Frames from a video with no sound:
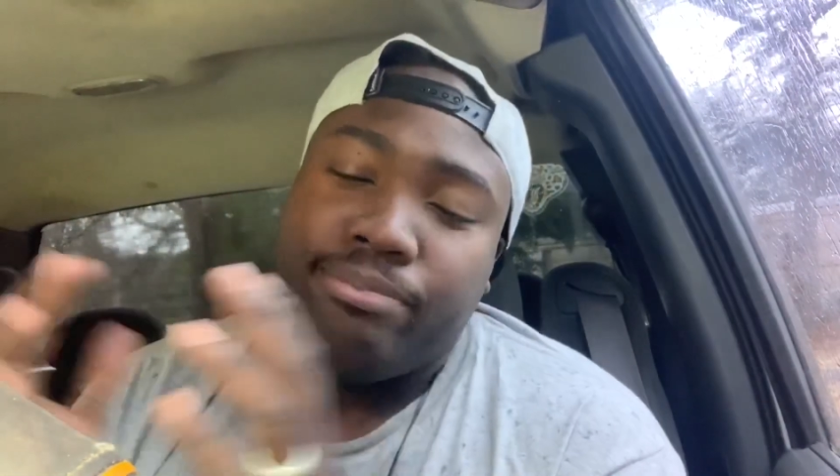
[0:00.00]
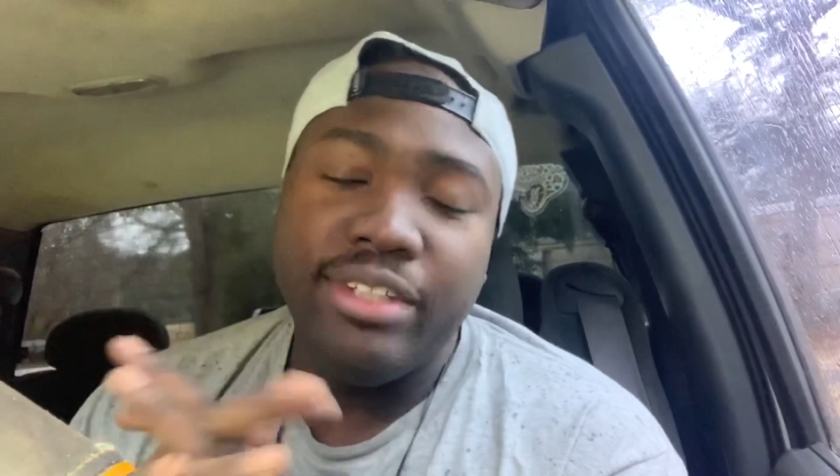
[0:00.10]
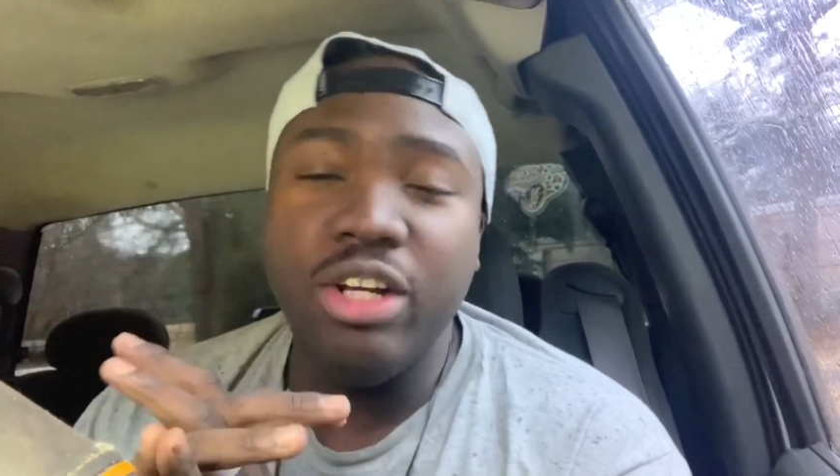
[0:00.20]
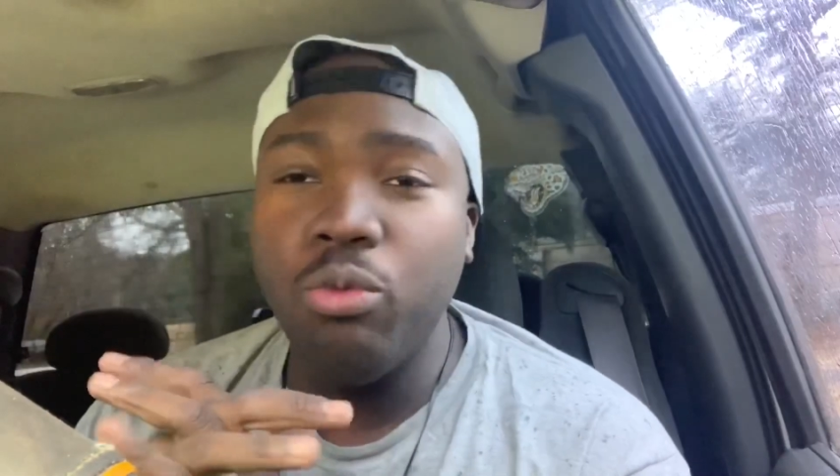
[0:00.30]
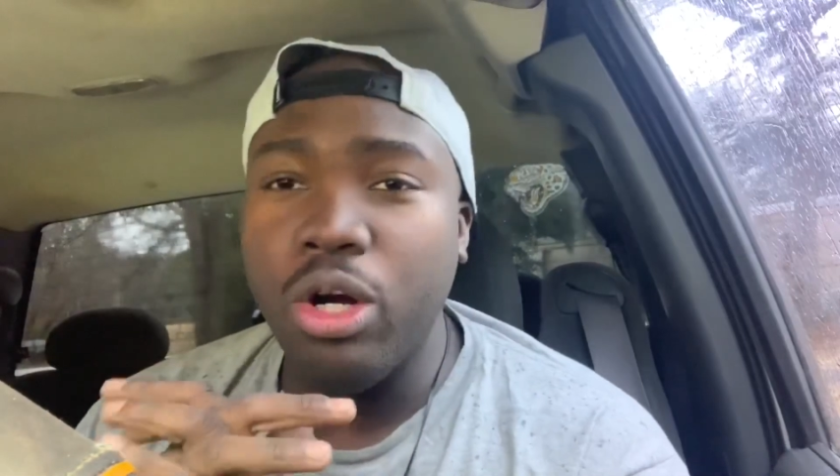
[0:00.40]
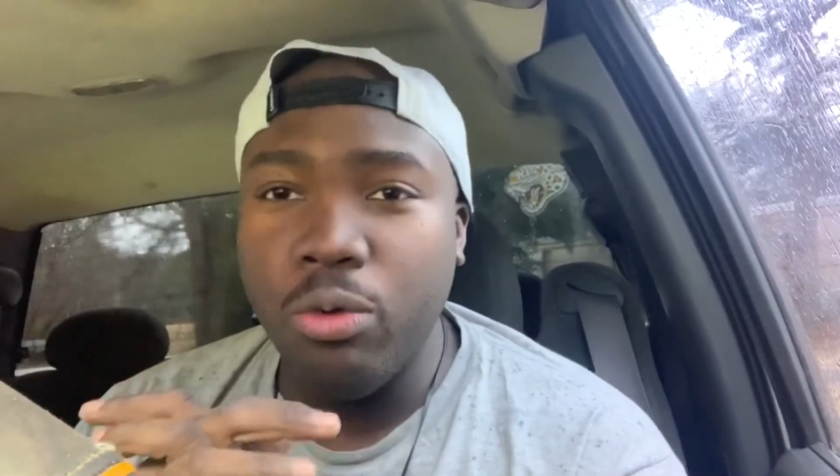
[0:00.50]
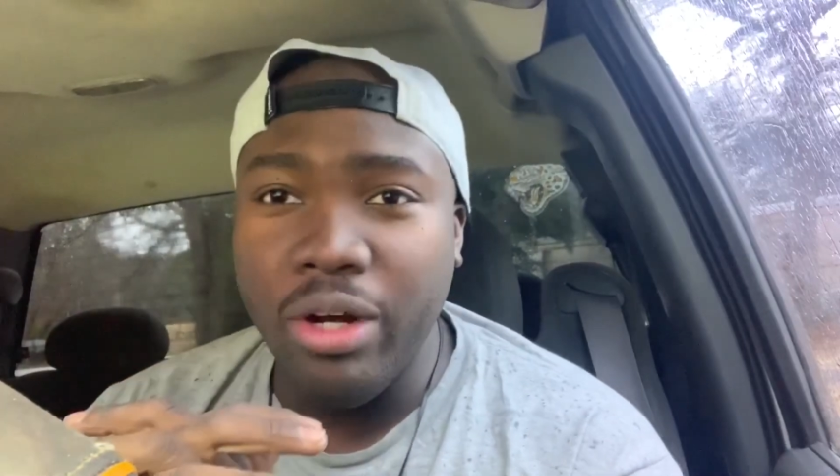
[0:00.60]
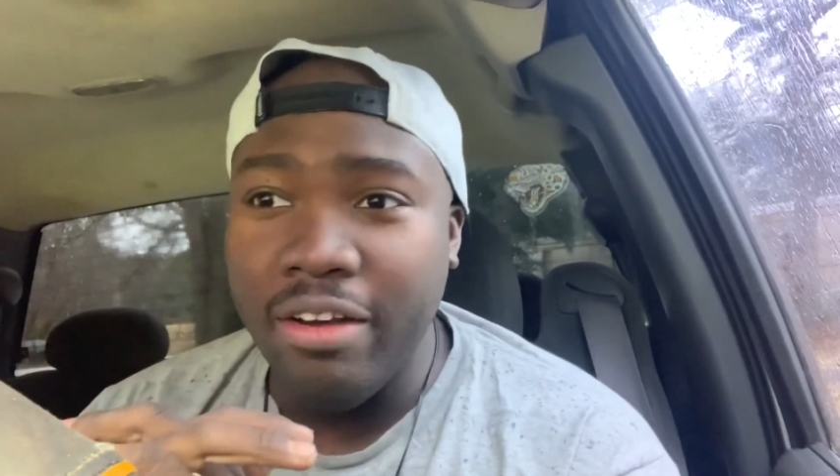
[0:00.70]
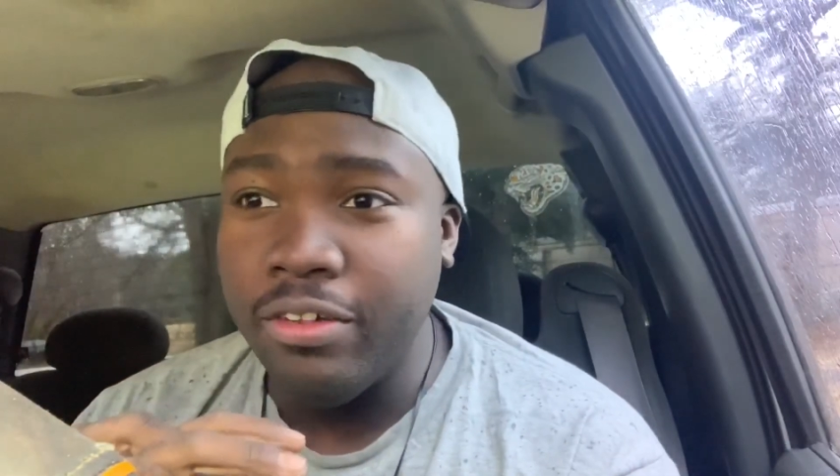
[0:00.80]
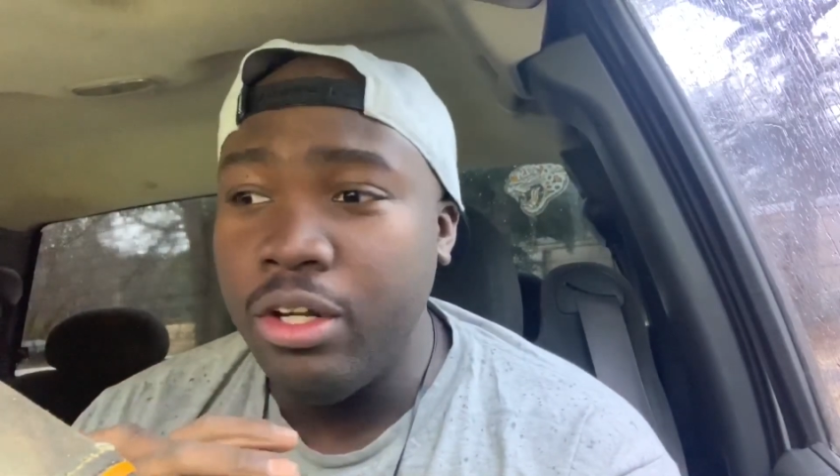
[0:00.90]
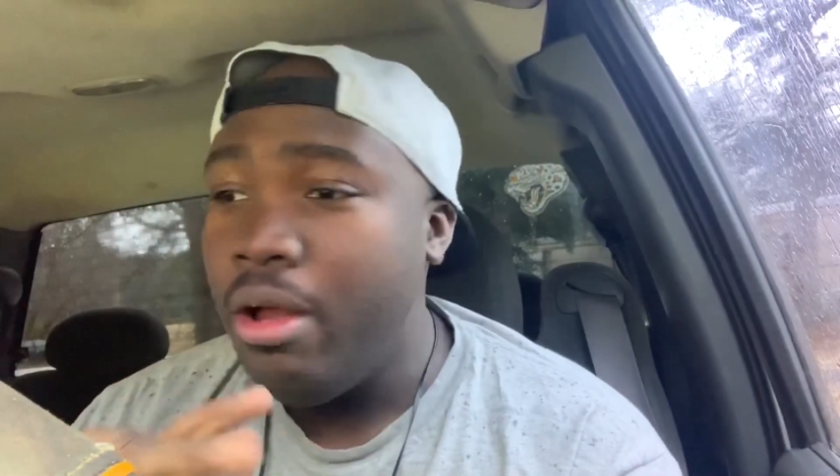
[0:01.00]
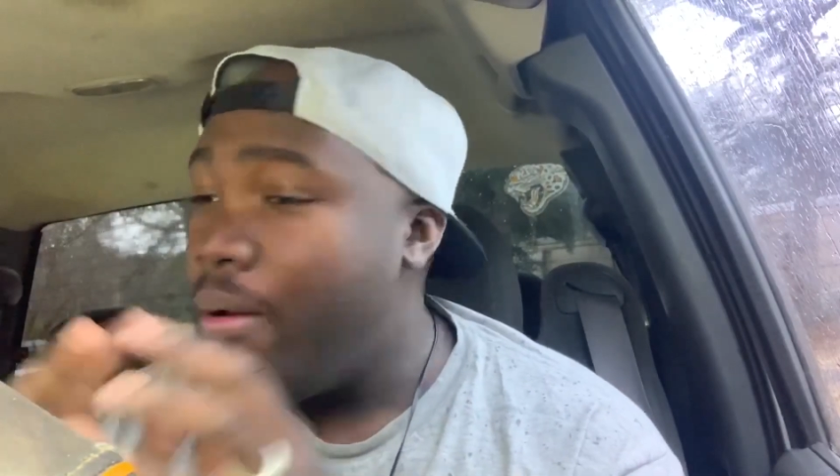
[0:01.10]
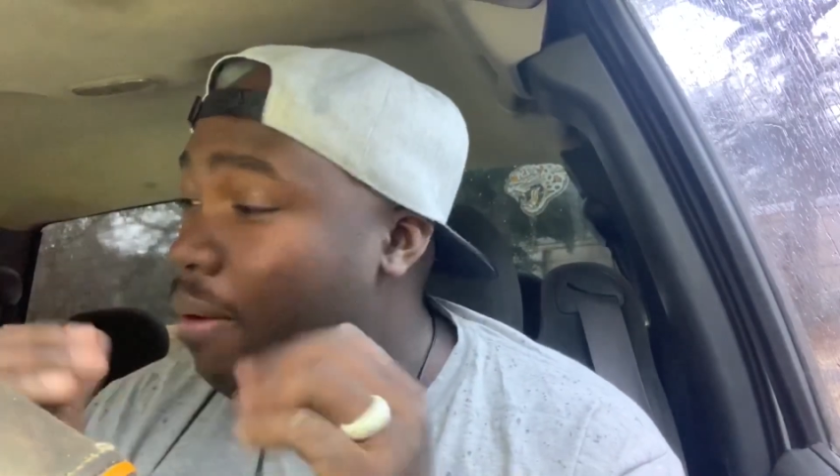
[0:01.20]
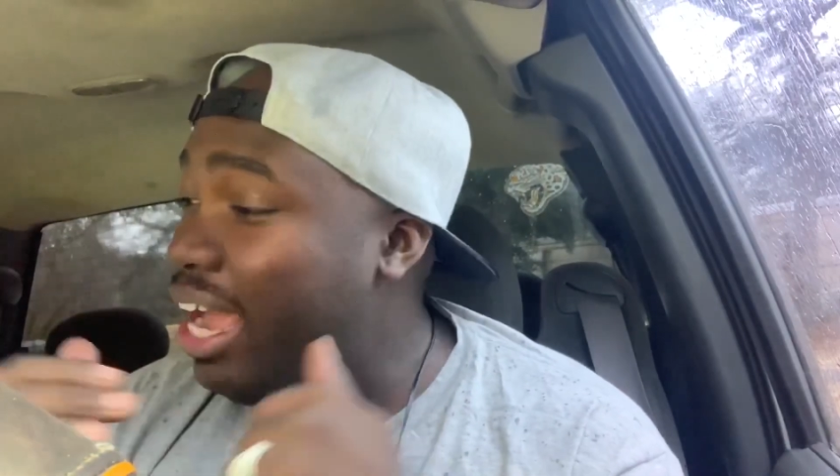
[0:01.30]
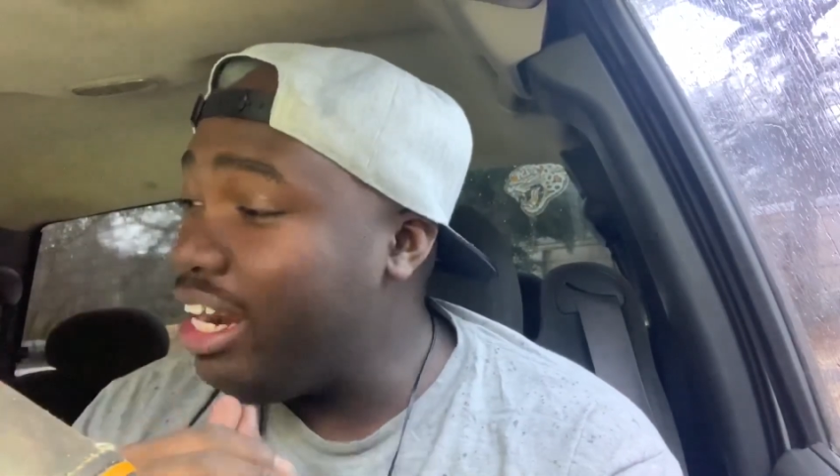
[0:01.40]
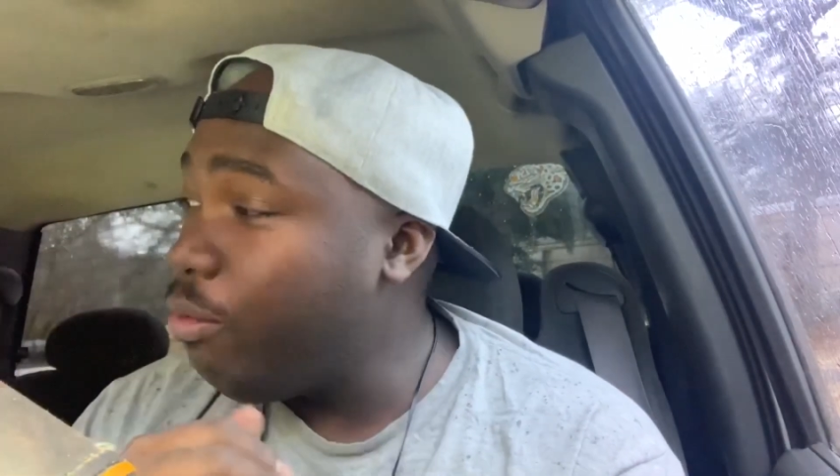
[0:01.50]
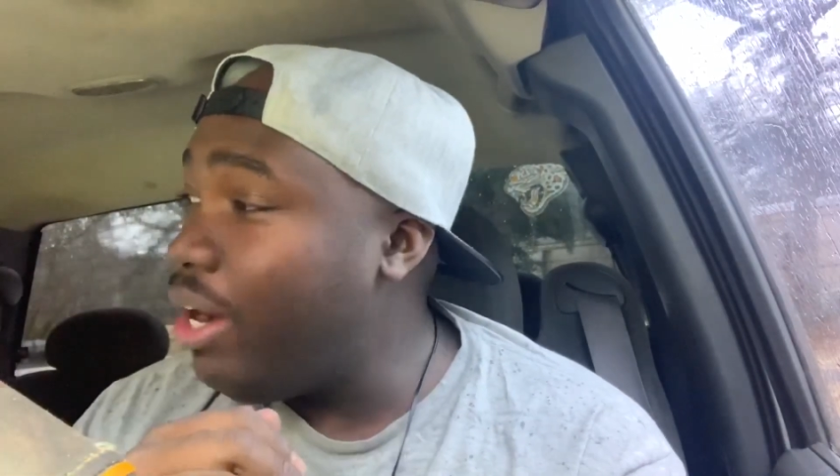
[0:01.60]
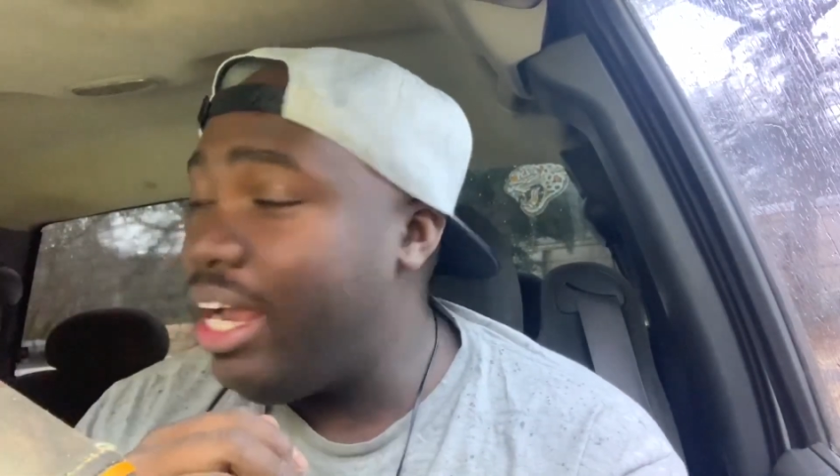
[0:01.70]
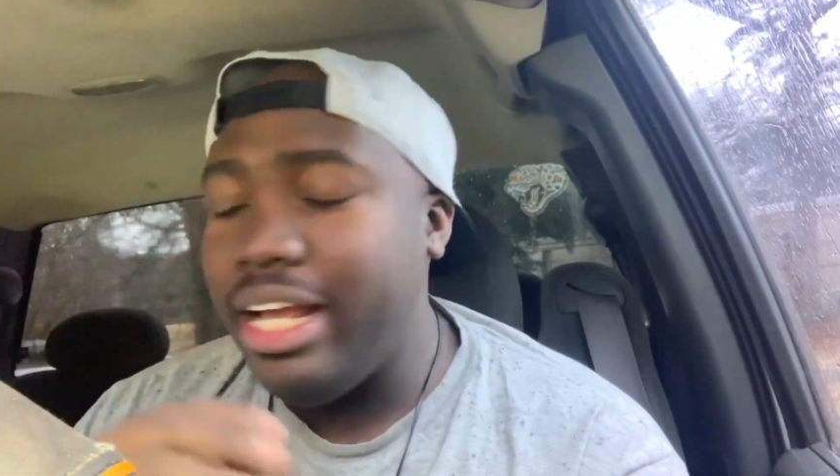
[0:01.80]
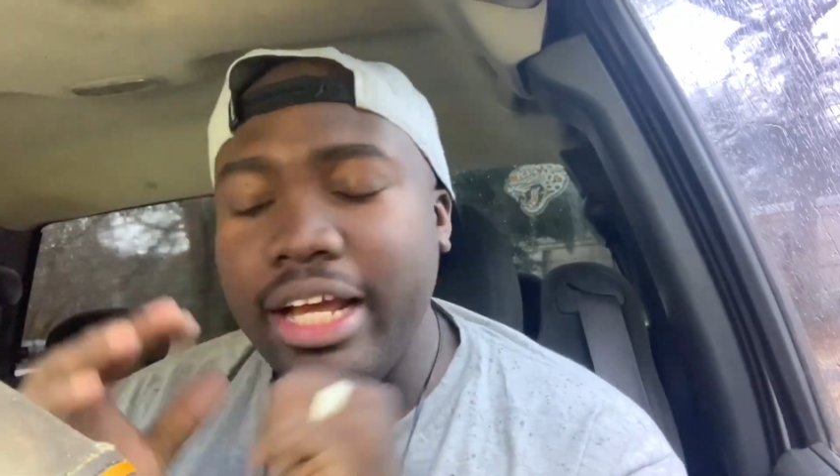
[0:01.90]
Didn't work, whatever.
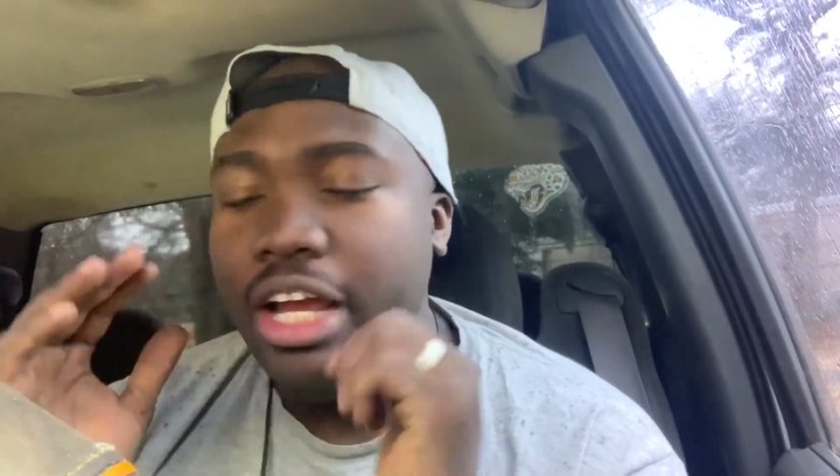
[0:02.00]
Anyway,